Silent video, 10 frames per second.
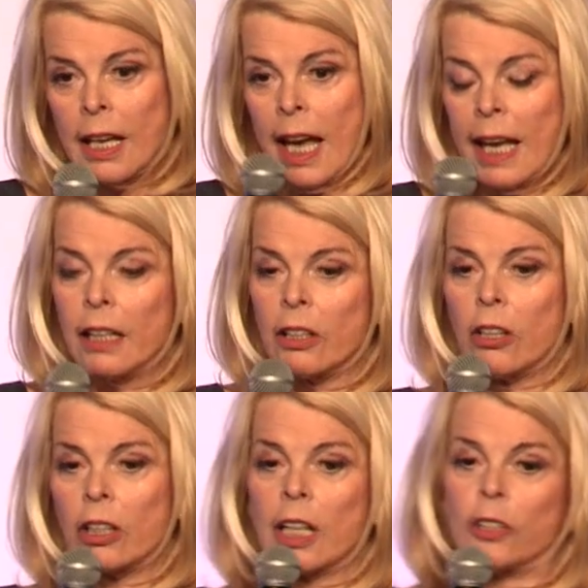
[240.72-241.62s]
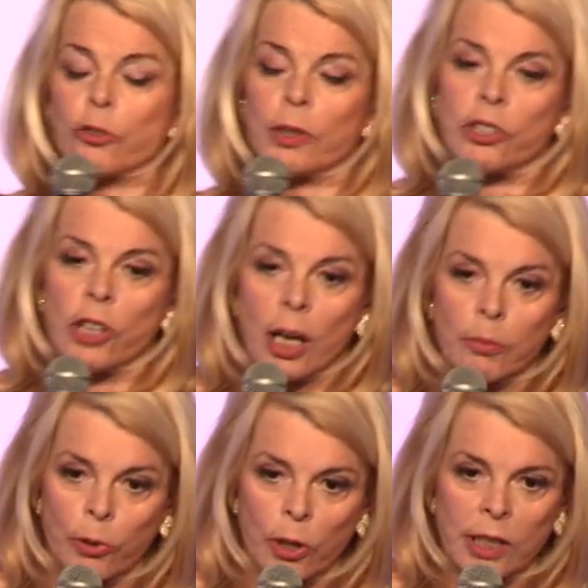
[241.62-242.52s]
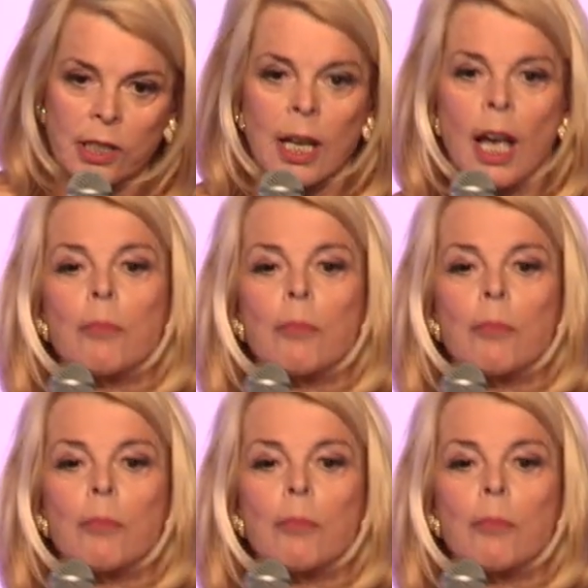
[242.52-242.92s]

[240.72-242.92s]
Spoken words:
and in our country, John Boyce.